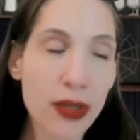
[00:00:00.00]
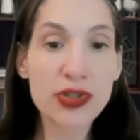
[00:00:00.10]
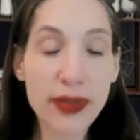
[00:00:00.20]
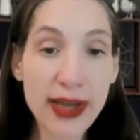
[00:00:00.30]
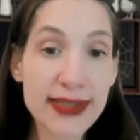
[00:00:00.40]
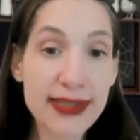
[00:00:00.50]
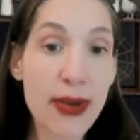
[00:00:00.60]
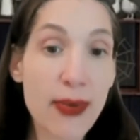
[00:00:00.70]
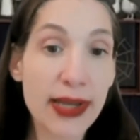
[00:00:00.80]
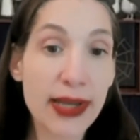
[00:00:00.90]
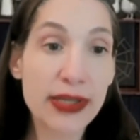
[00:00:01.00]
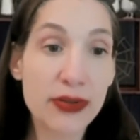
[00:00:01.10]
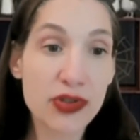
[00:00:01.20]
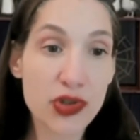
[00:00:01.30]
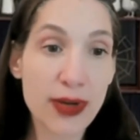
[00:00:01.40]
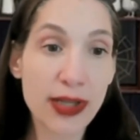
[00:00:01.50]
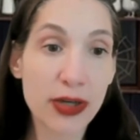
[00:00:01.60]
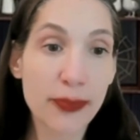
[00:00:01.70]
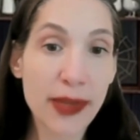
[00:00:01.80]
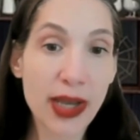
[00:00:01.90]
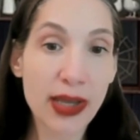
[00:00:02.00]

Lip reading: So that's how I use Trello.